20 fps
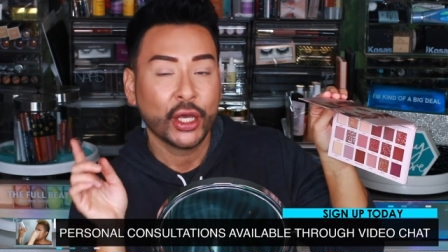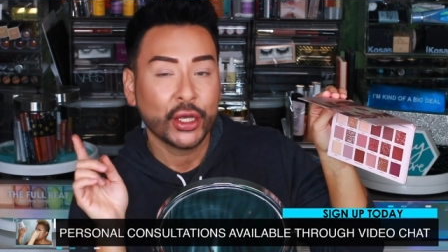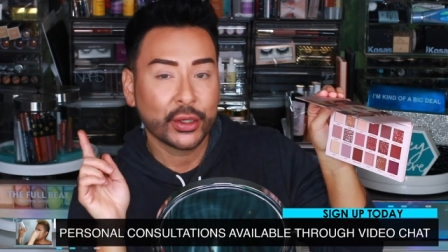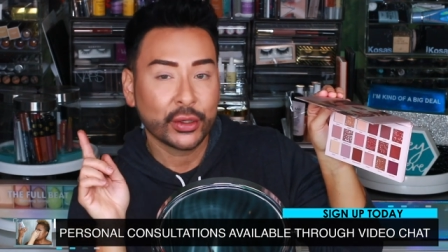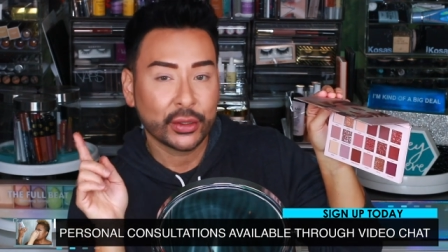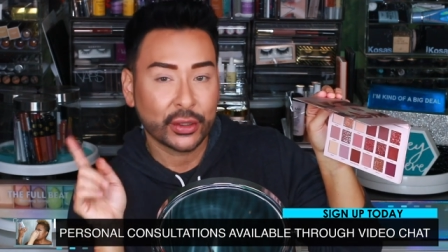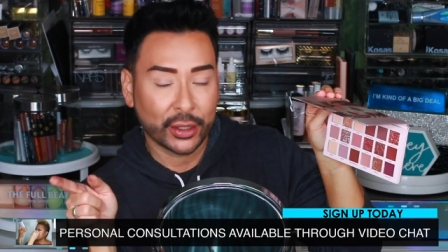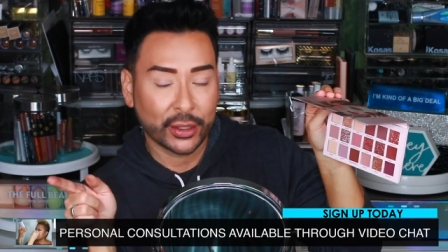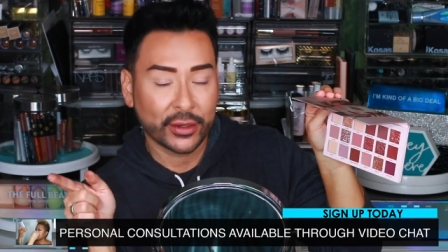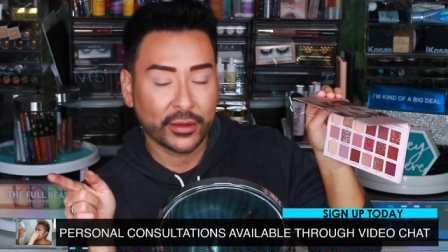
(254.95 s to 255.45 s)

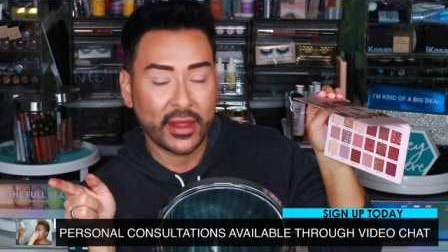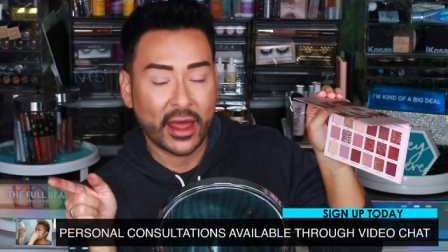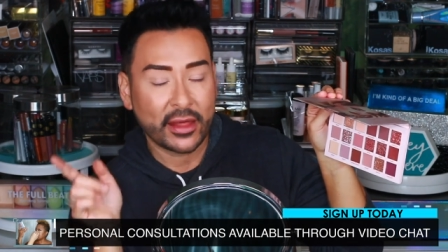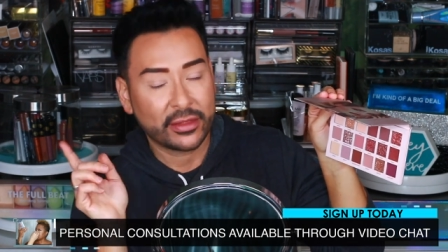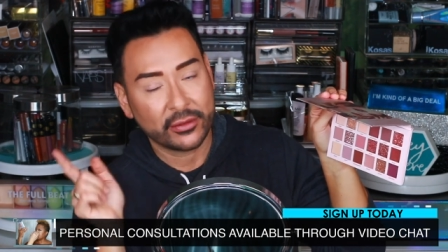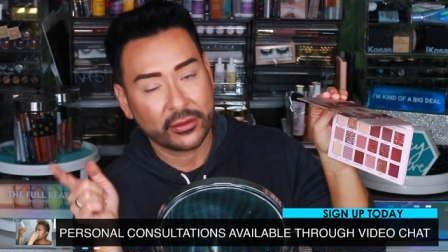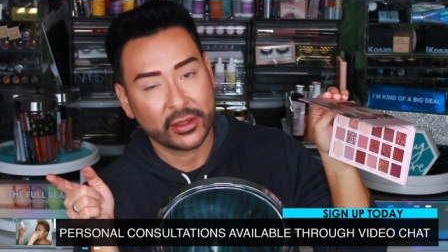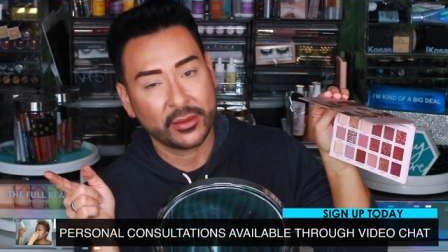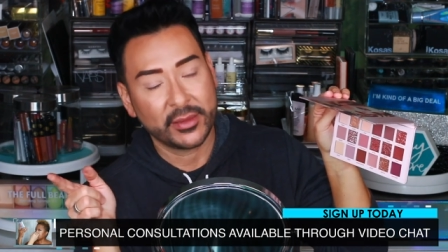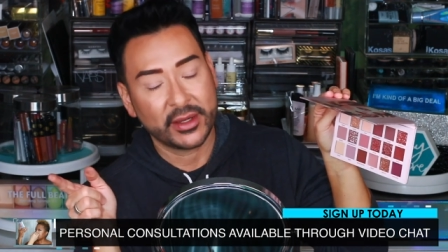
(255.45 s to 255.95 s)
you'll earn that
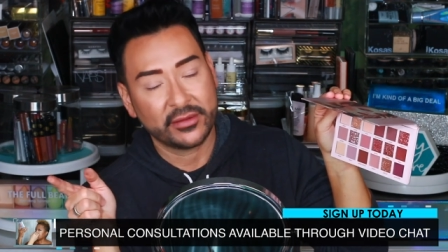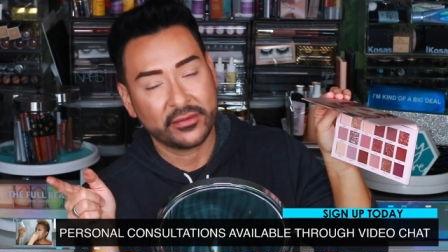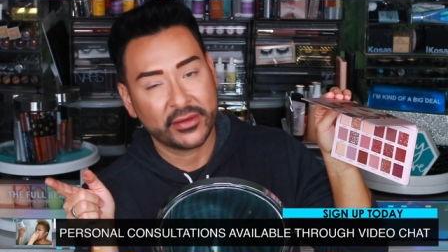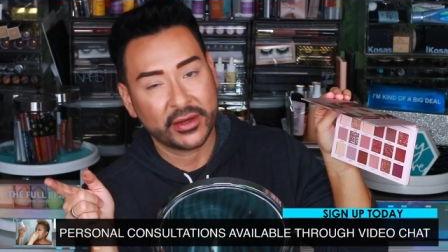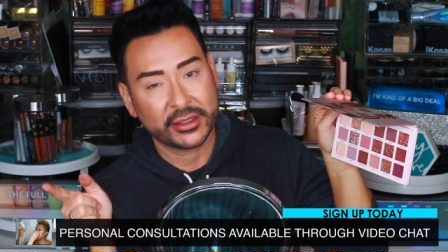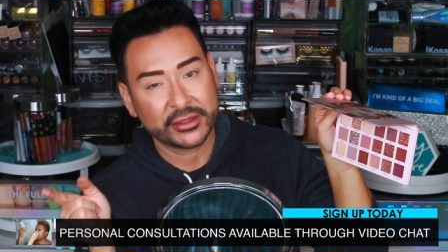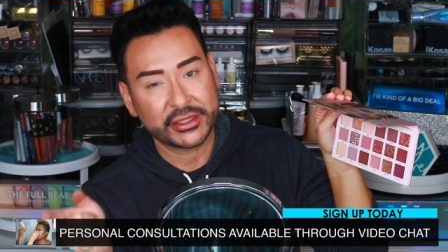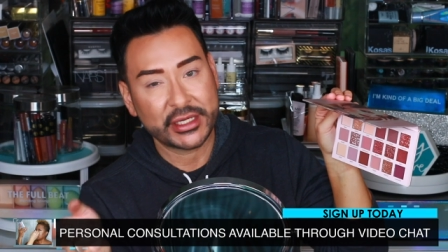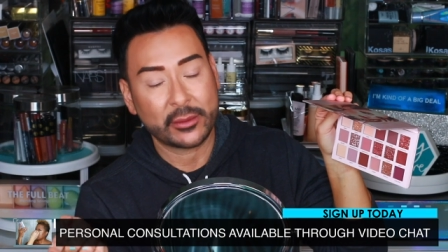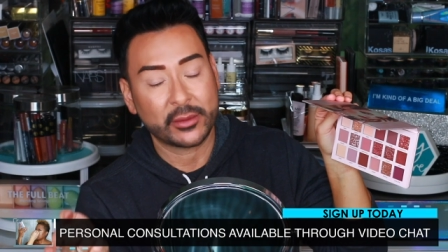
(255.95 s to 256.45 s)
thirty minute
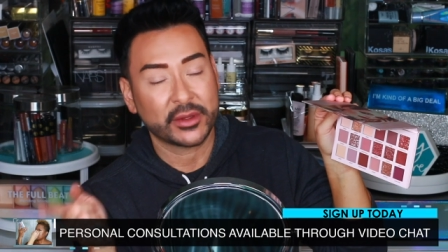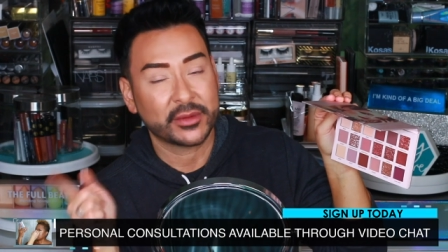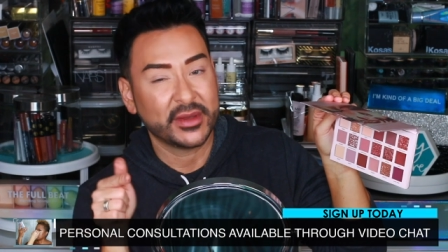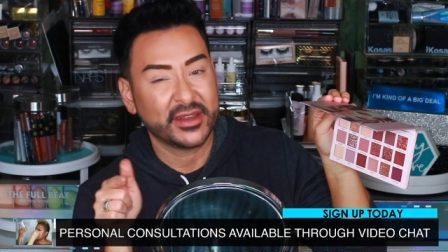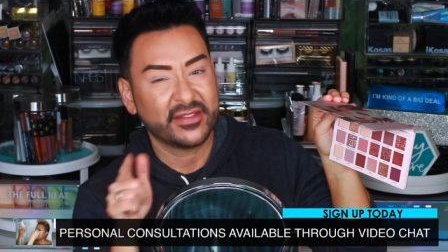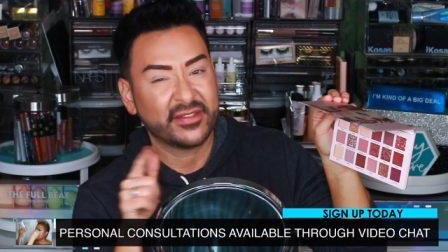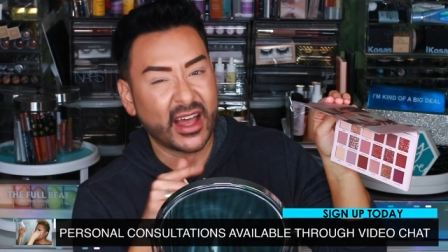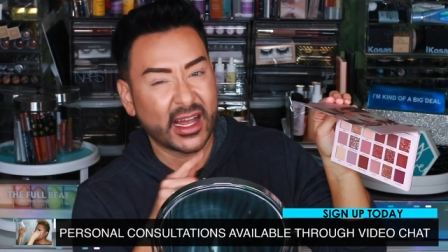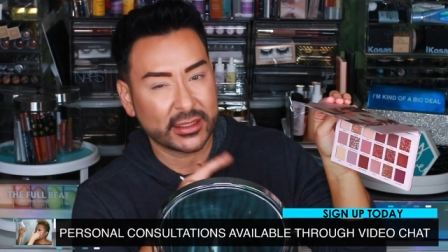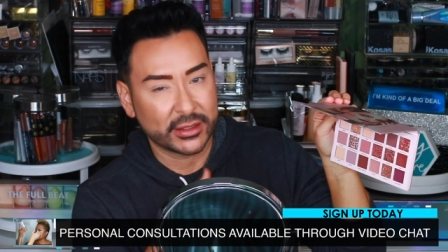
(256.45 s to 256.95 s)
video chat with me
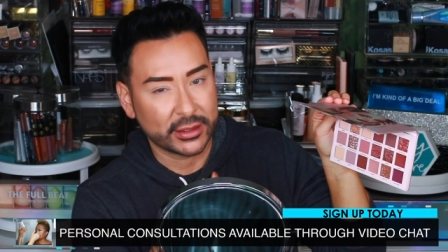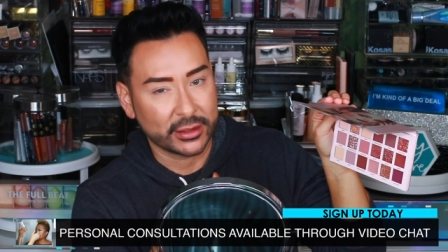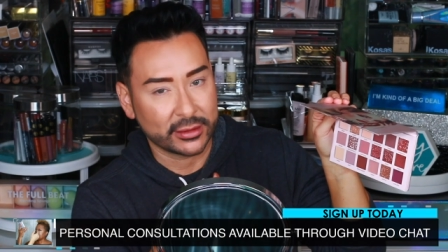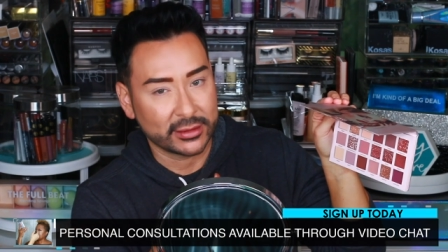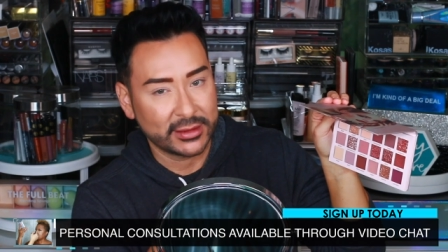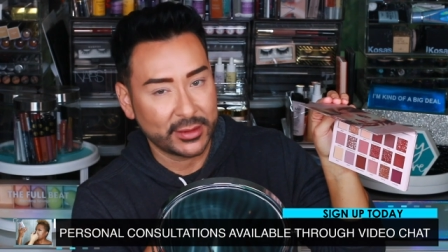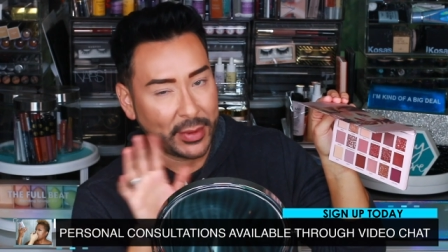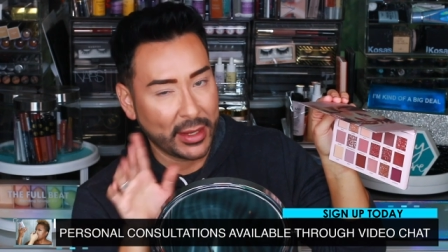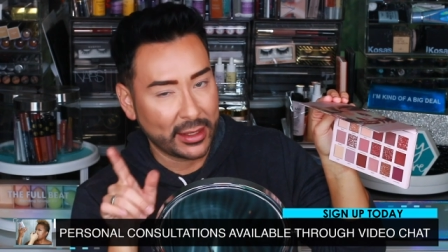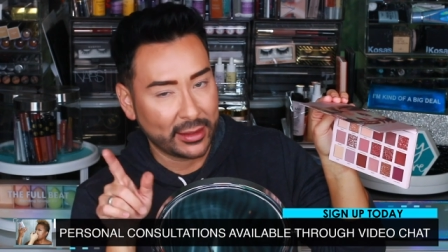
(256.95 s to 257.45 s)
faster,
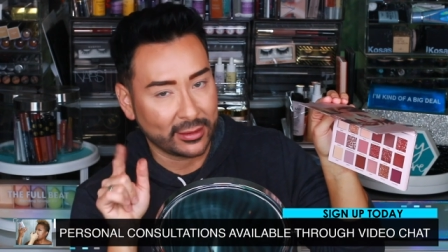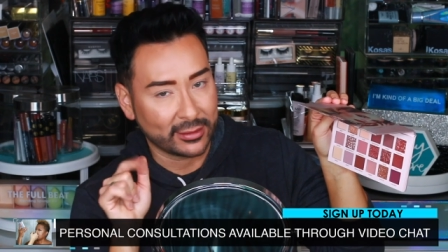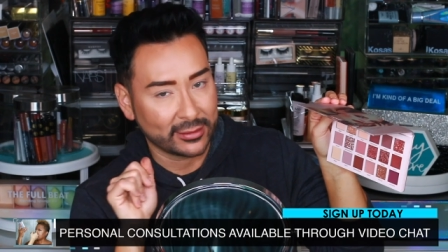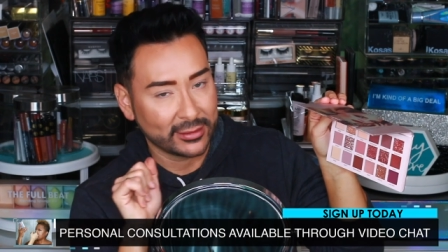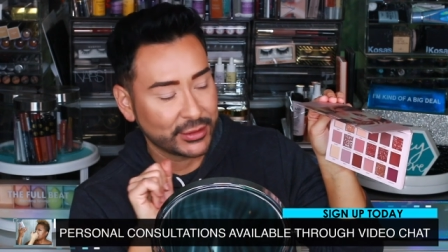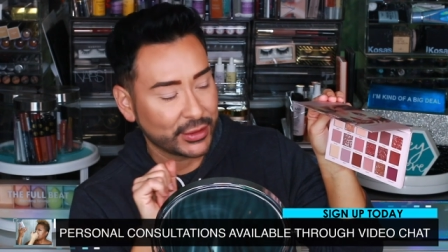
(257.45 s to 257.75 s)
depending.